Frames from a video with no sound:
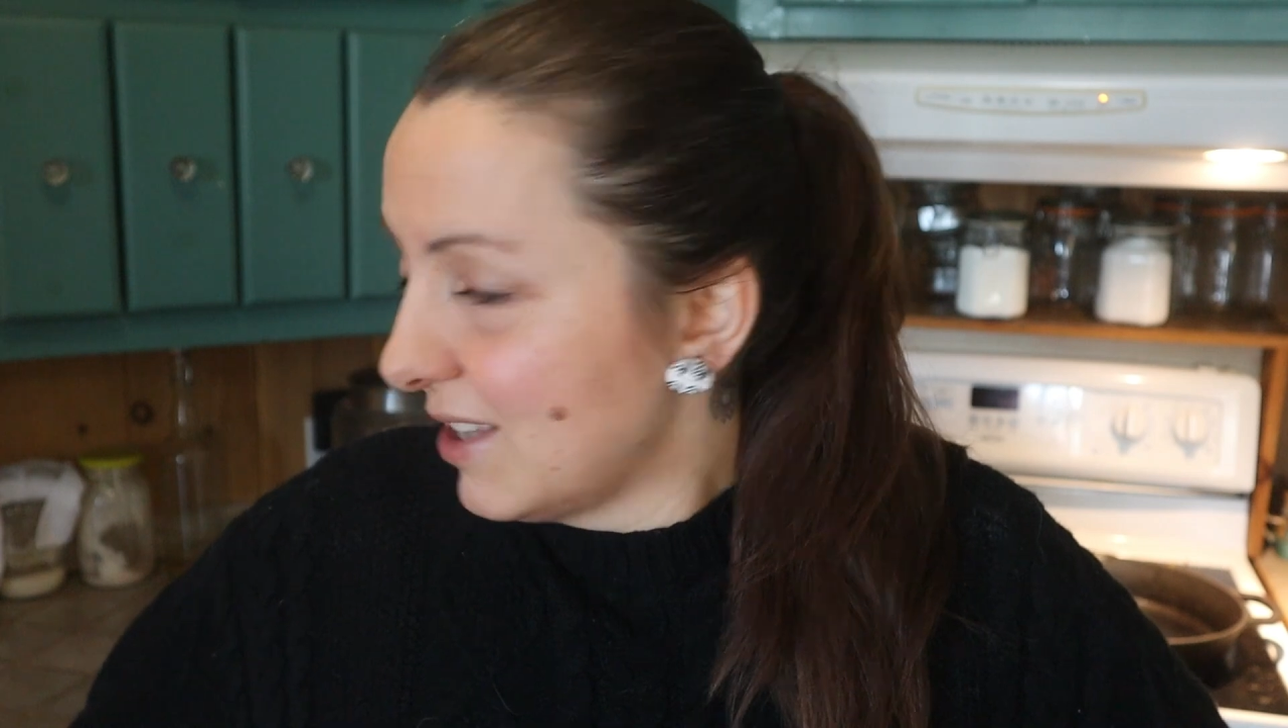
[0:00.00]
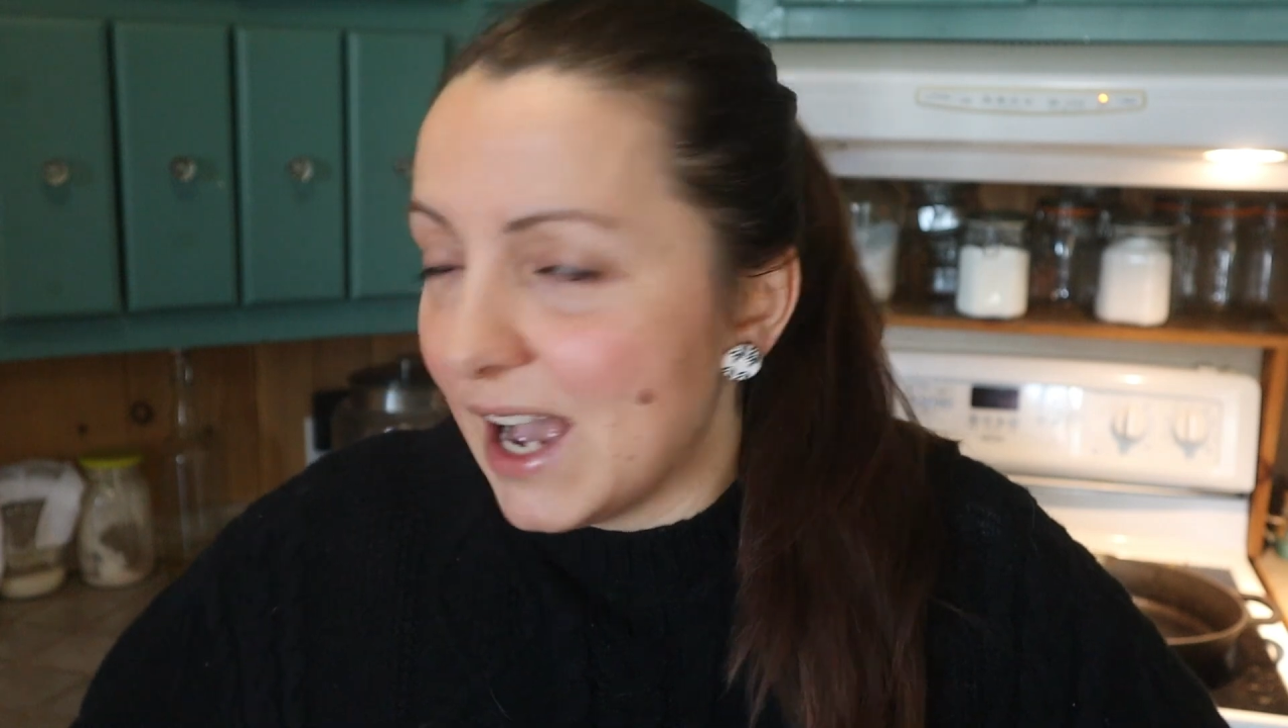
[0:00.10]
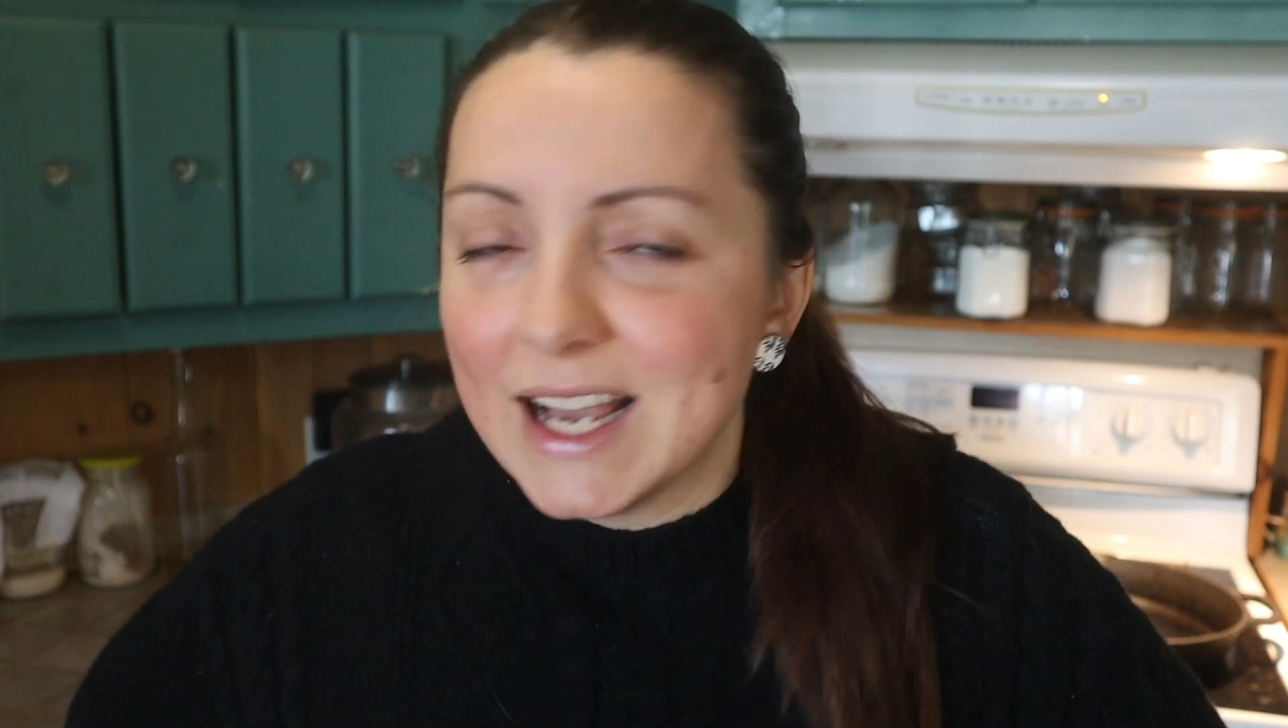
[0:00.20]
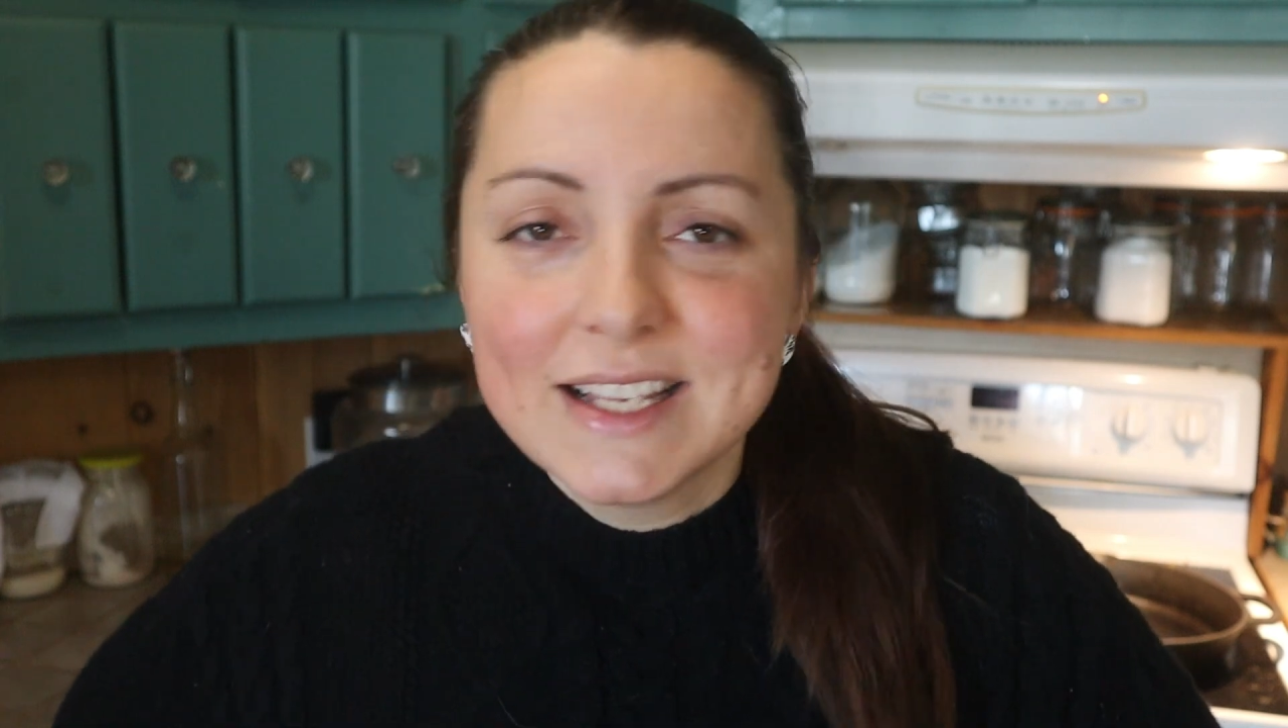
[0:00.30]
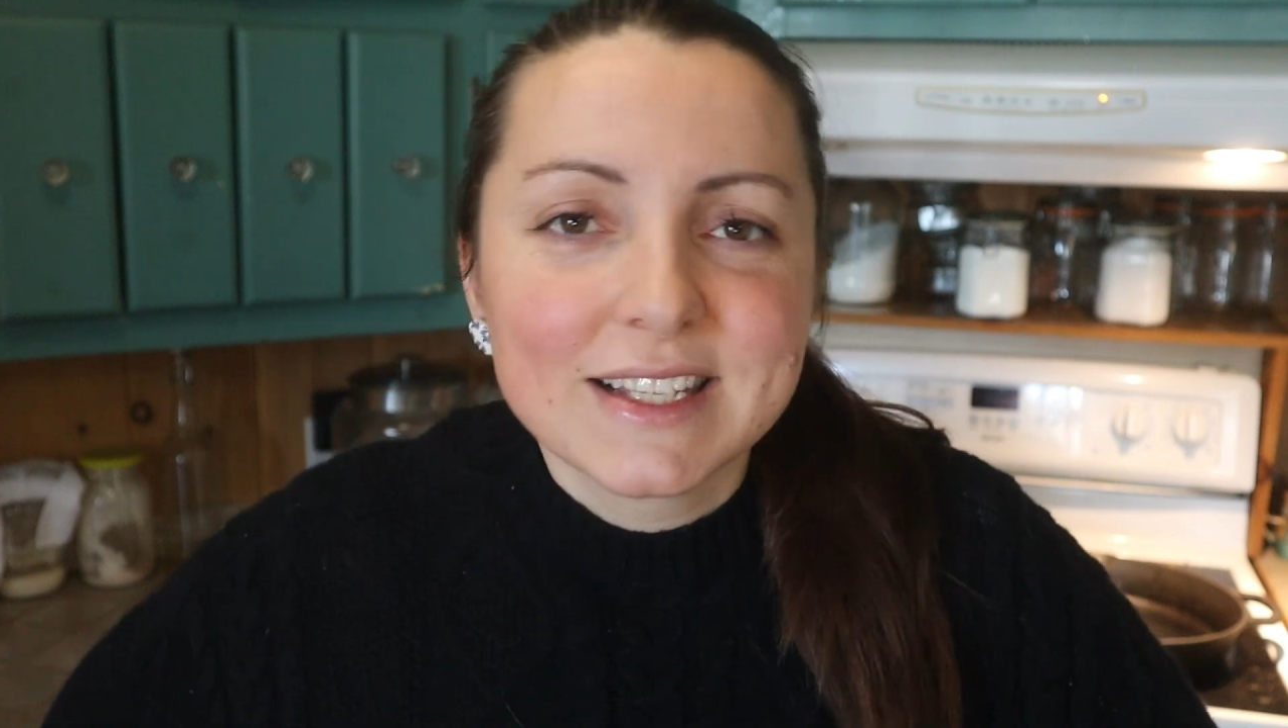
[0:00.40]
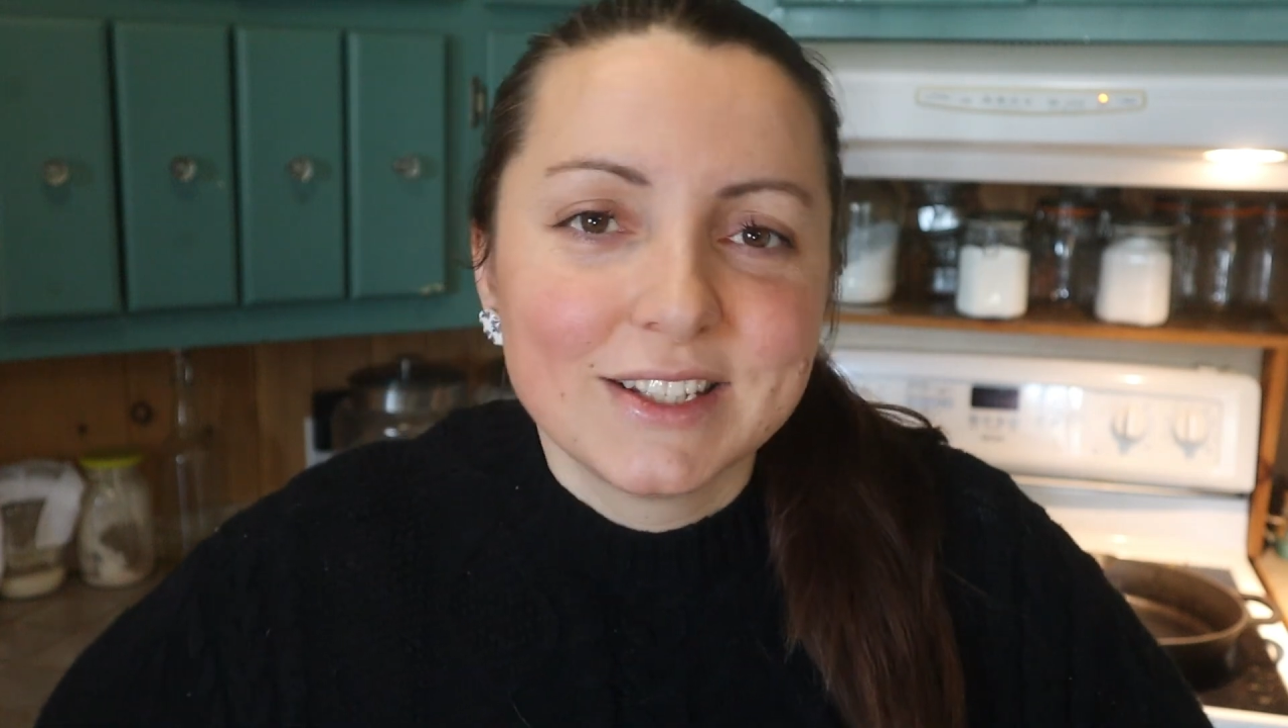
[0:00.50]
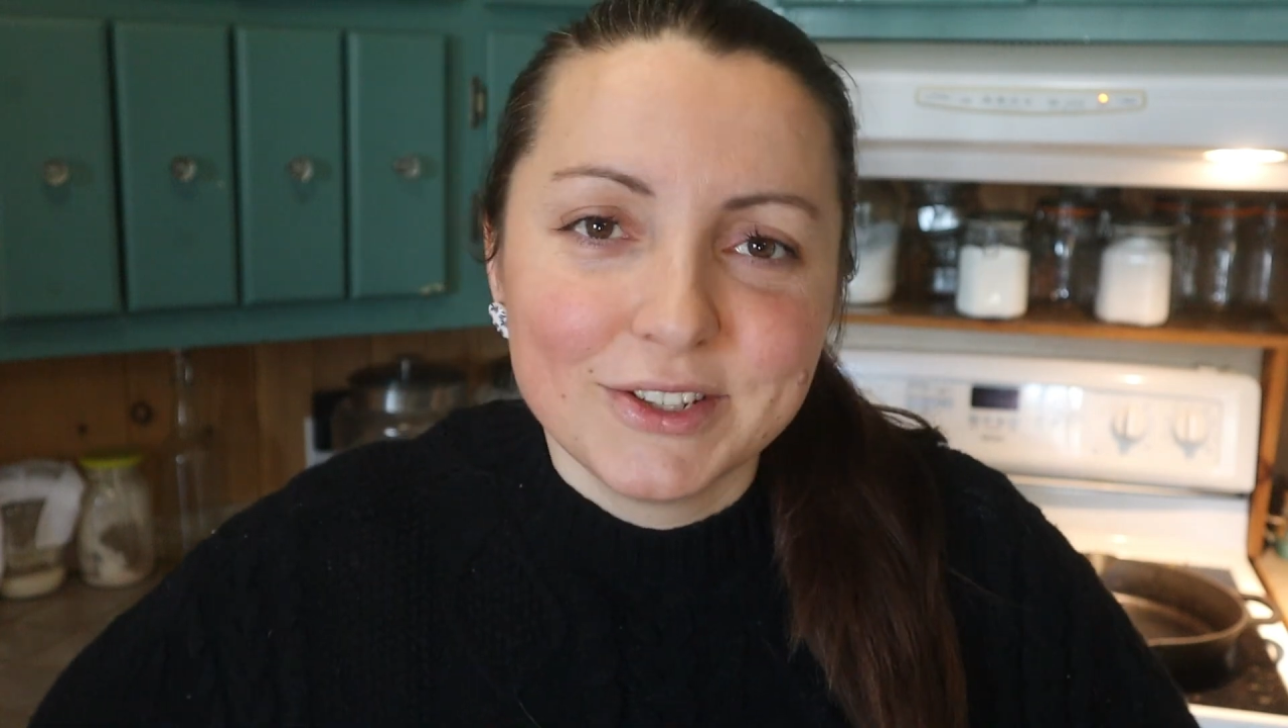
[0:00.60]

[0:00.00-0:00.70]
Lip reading: task